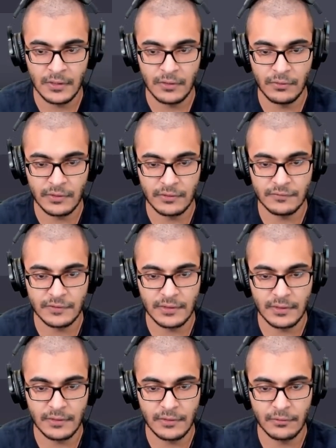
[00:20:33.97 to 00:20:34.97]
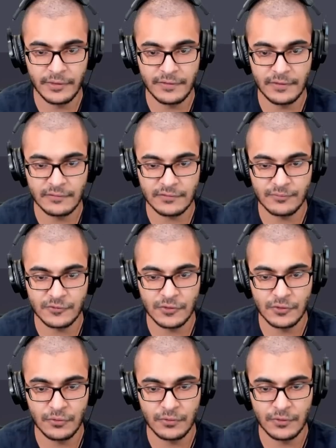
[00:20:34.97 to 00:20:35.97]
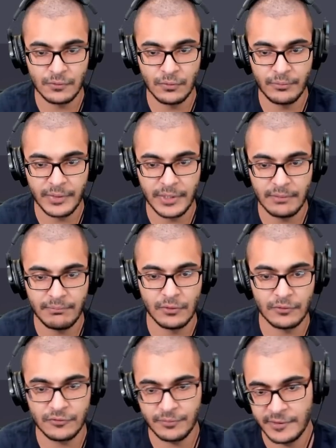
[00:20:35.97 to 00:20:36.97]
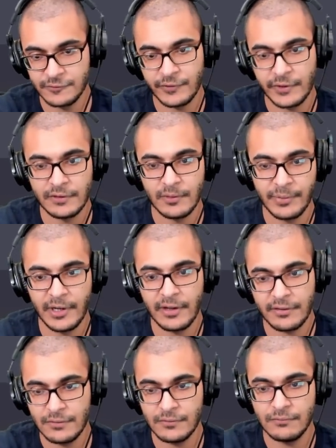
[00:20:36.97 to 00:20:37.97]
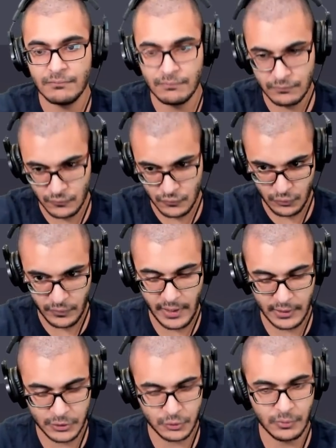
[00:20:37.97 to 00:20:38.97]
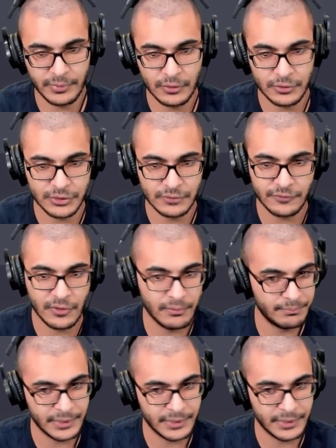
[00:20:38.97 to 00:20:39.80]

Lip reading: You can see that the only thing substituted would be, specifying the path to the actual PowerShell script.